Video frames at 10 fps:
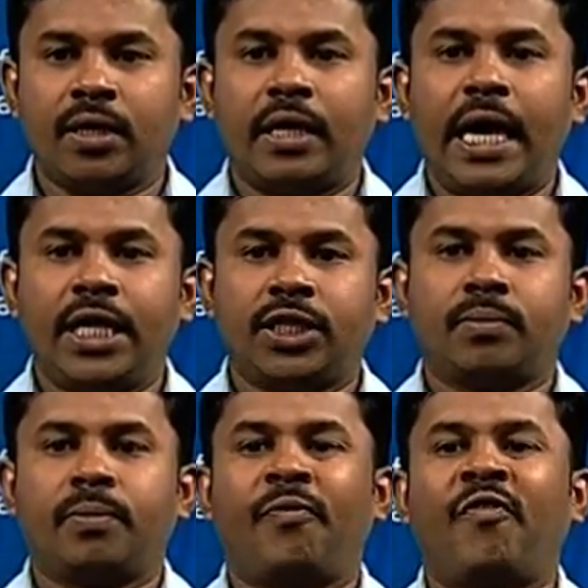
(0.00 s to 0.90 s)

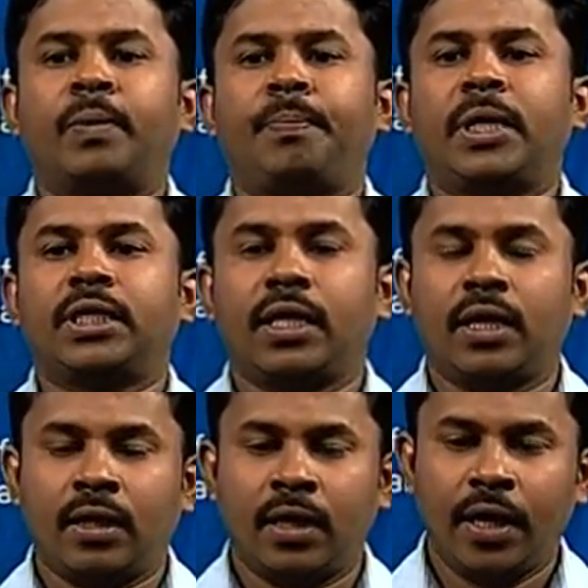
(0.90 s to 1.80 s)
item,
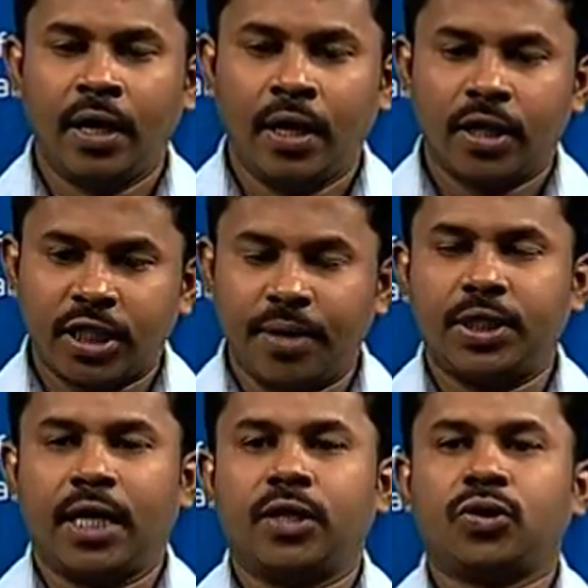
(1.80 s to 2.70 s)
particular
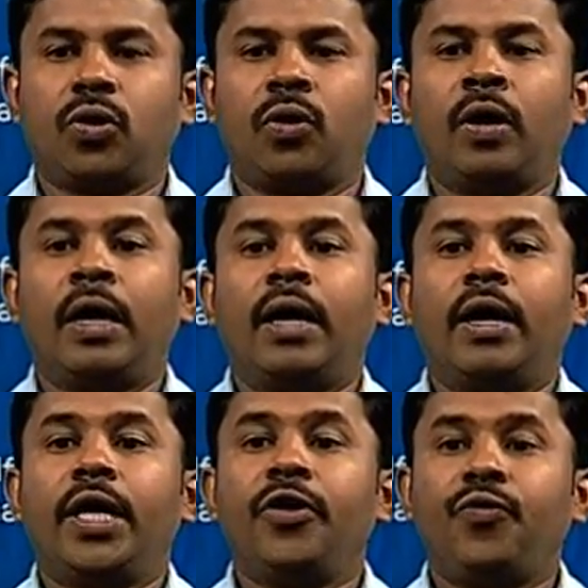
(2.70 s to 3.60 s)
subject. So,
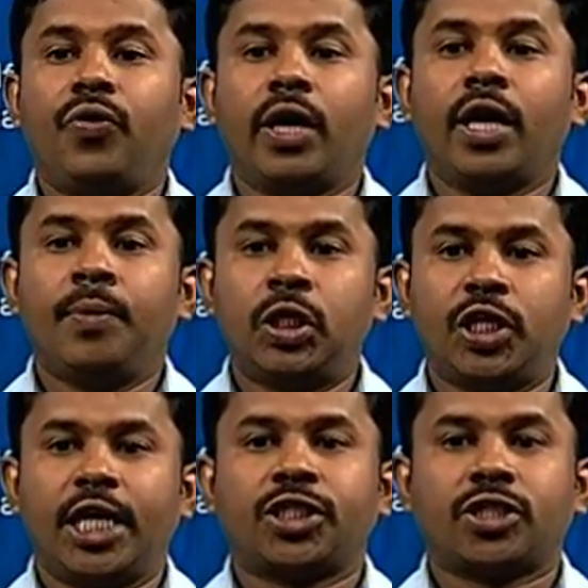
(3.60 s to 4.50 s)
if you are able
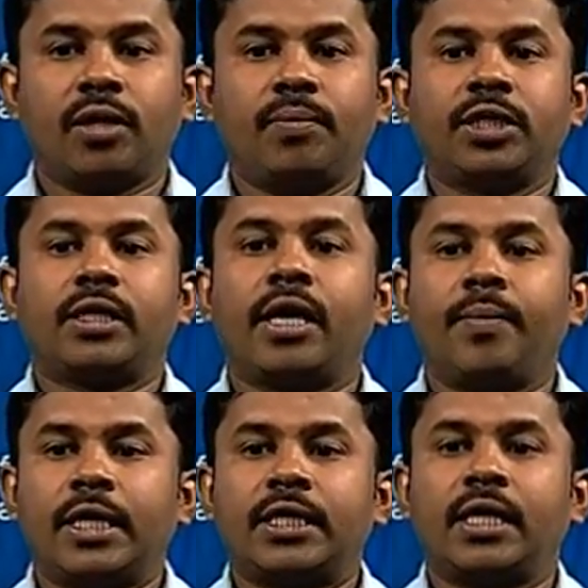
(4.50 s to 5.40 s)
to establish
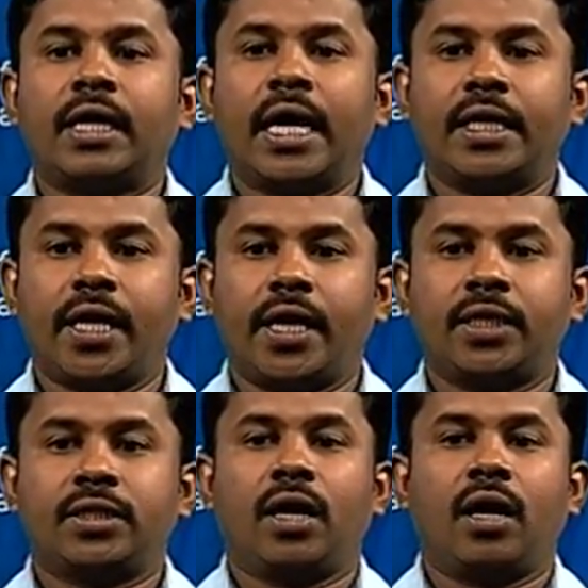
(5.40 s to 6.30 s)
grammatical
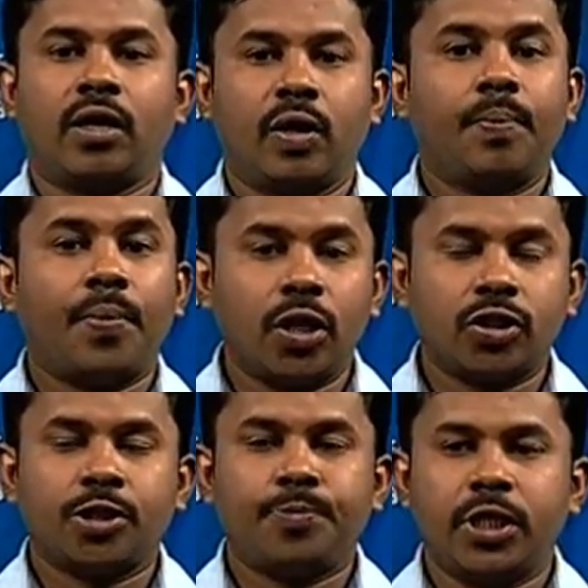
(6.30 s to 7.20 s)
categories or parts
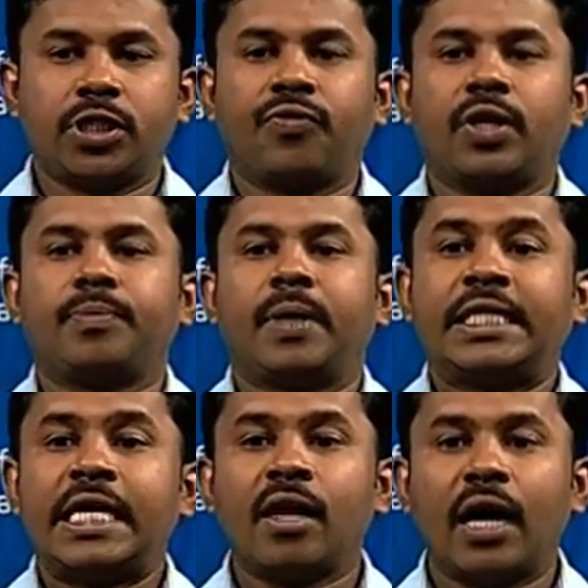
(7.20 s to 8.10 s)
of speech of that
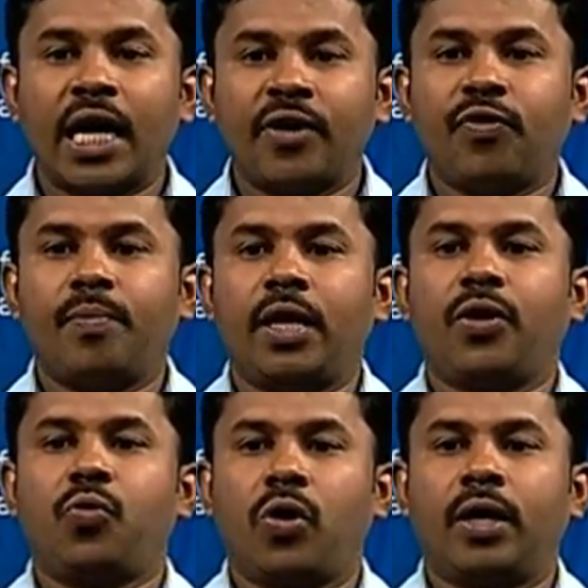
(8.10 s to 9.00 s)
particular unfamiliar
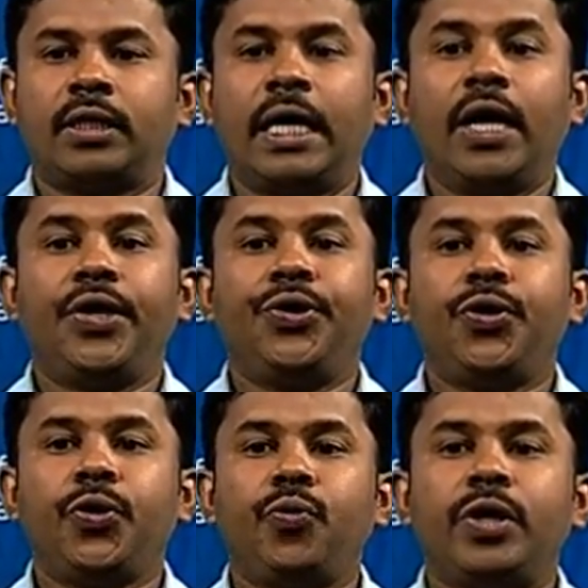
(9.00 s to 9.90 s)
word,
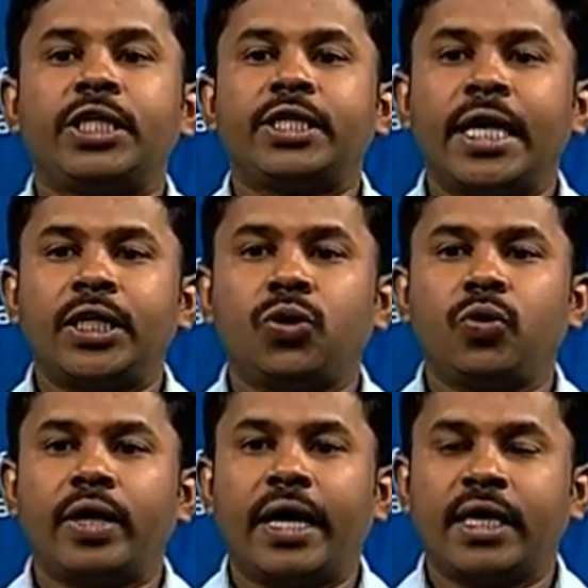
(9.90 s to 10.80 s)
you will try
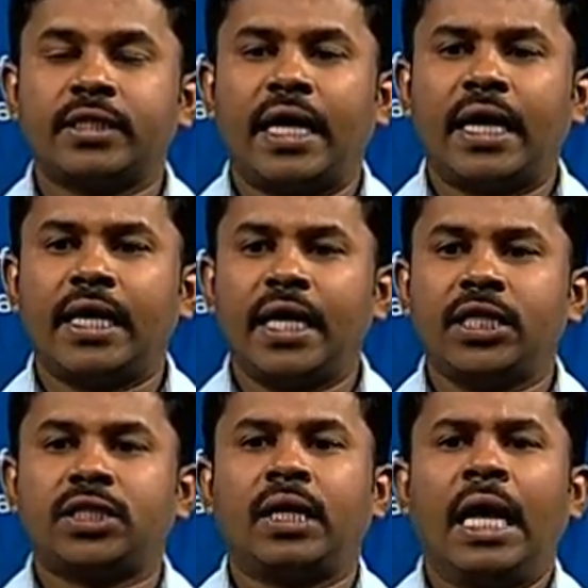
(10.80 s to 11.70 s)
to guess at
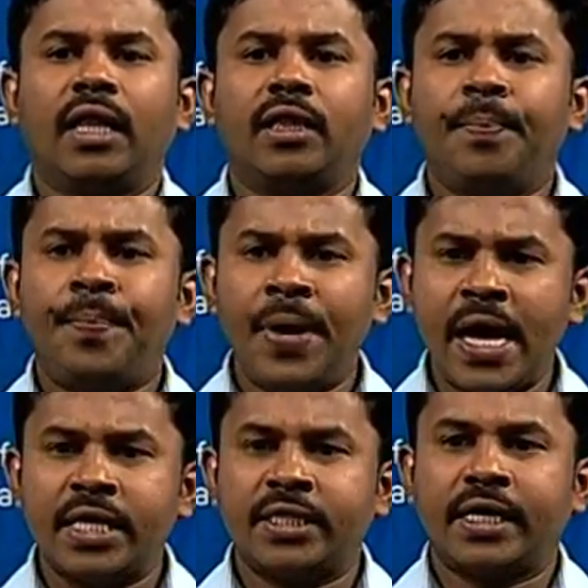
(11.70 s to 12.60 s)
least the
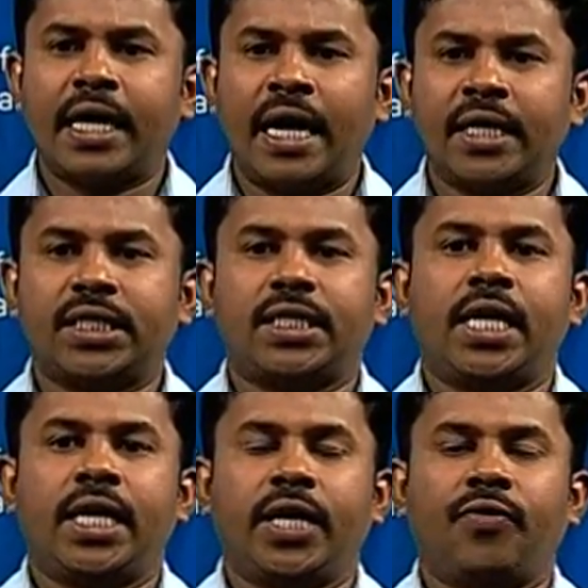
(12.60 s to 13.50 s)
basic
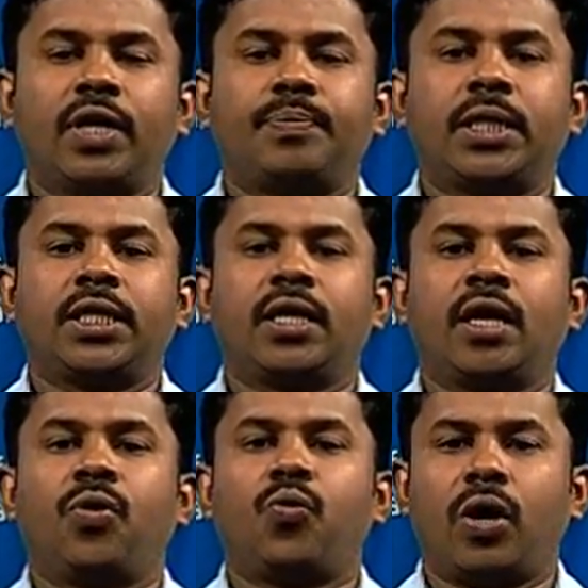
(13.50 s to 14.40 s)
understanding of that
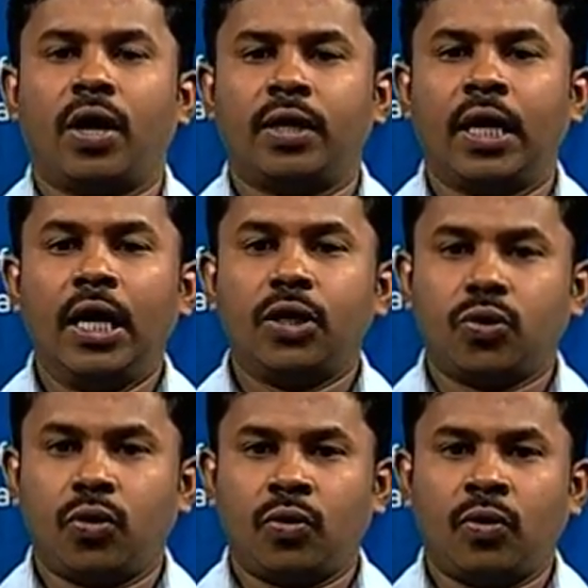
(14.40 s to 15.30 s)
particular word.
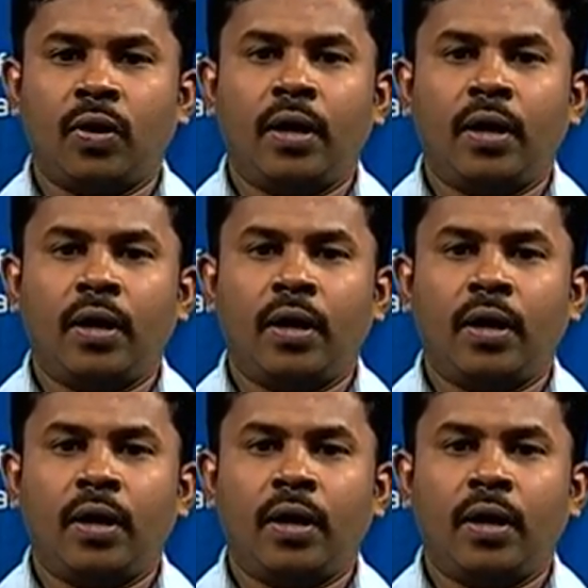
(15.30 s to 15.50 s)
So,